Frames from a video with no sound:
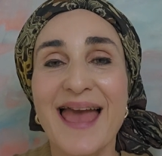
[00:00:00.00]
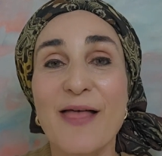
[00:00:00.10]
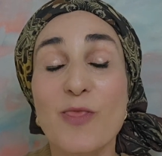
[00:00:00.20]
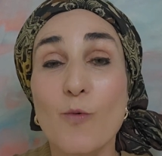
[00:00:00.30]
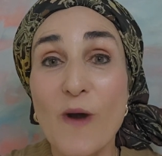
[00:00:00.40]

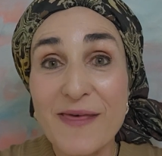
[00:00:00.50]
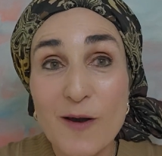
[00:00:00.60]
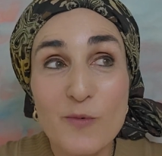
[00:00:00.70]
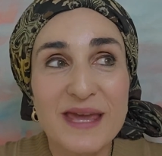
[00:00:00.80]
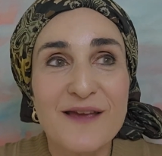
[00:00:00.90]
And the way
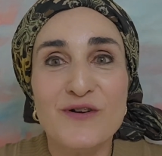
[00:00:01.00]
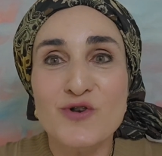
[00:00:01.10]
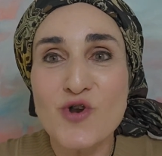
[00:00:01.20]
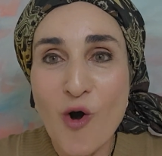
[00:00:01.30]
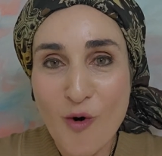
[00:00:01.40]
that we
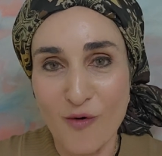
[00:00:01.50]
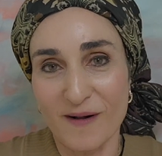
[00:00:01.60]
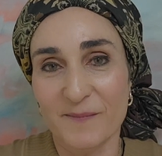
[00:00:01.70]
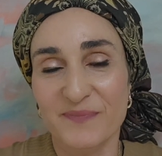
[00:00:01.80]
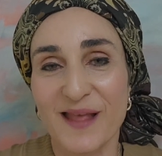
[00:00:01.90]
even
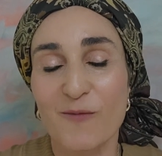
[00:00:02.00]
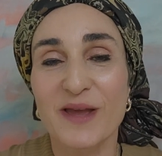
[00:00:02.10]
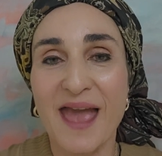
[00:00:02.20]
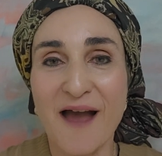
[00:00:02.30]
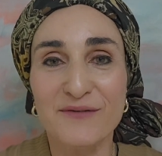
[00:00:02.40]
know that
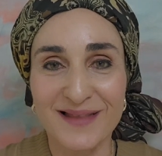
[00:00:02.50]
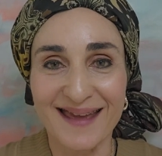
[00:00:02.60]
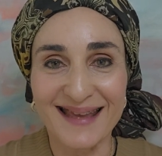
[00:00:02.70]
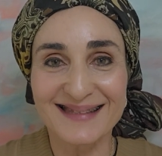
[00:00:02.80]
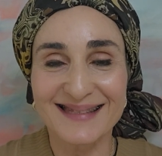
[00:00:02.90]
we have
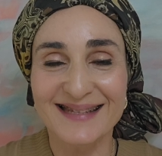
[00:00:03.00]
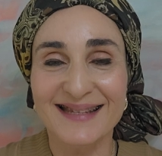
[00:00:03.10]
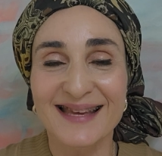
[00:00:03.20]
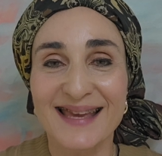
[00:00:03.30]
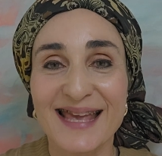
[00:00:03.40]
light
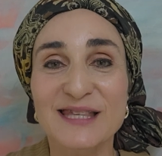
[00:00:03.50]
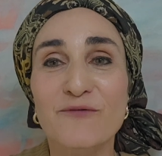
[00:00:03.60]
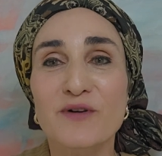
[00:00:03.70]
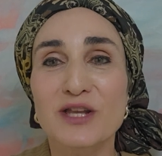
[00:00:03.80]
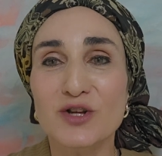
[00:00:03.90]
is if
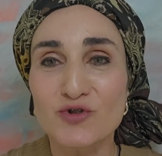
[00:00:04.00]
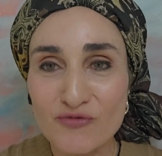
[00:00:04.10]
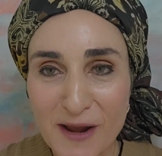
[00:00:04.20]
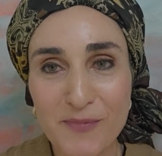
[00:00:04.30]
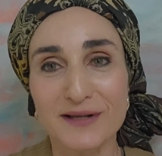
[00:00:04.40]
we
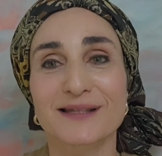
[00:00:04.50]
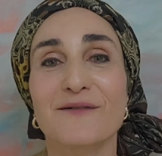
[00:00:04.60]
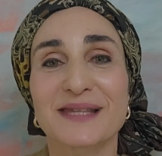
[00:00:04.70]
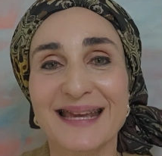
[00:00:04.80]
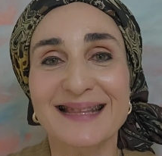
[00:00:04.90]
drape
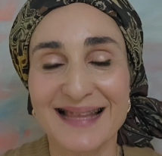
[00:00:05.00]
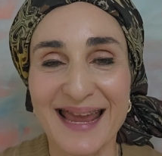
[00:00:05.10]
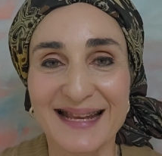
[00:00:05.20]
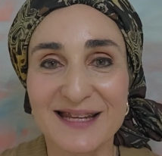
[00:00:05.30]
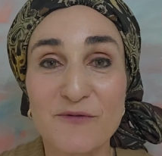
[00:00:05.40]
ourselves in
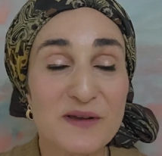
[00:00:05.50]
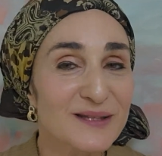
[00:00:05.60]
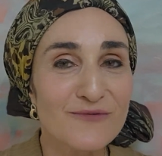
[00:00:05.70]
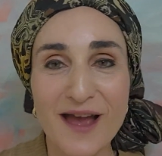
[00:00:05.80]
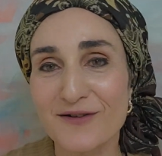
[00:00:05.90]
light, if we
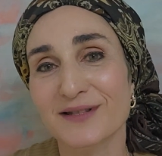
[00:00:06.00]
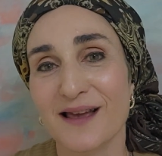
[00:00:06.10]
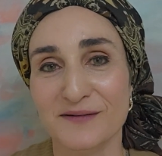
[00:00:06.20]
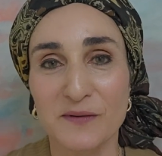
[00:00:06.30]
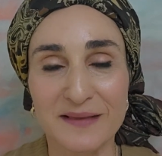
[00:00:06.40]
surround
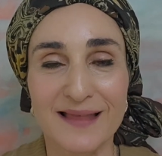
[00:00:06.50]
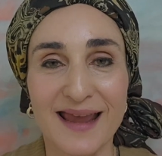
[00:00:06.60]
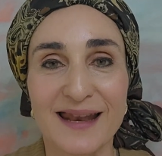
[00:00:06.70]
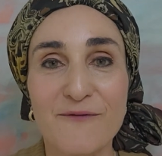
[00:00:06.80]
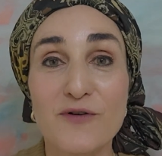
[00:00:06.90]
ourselves with
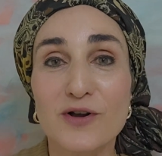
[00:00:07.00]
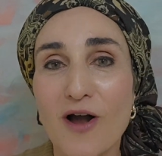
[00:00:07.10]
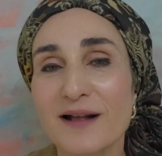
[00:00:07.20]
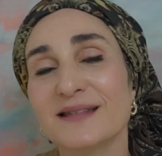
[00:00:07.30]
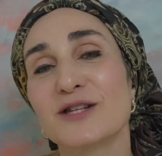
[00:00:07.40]
light, if we're
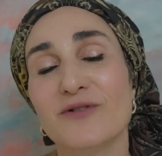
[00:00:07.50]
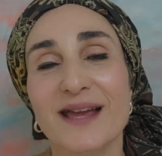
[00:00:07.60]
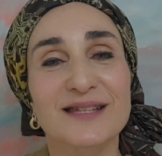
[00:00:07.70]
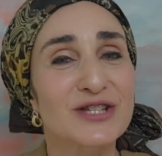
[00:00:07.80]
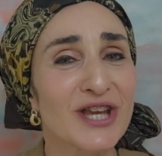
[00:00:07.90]
constantly
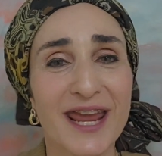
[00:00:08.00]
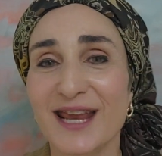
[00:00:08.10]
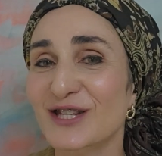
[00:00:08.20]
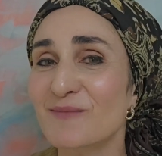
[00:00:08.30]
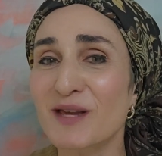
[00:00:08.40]
trying to
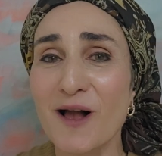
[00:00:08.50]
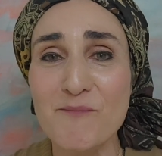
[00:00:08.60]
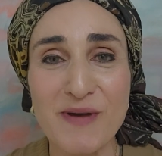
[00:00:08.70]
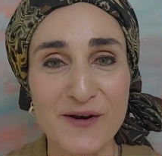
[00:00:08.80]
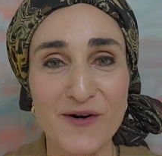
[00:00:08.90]
change and become
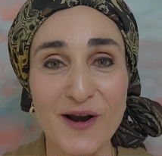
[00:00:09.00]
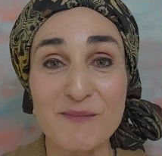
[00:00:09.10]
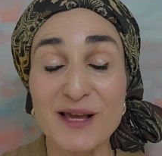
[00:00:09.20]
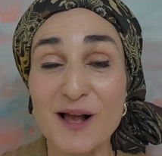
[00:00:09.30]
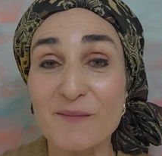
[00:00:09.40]
better and
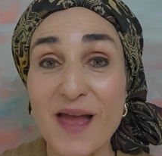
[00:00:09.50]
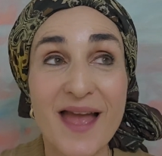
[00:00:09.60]
become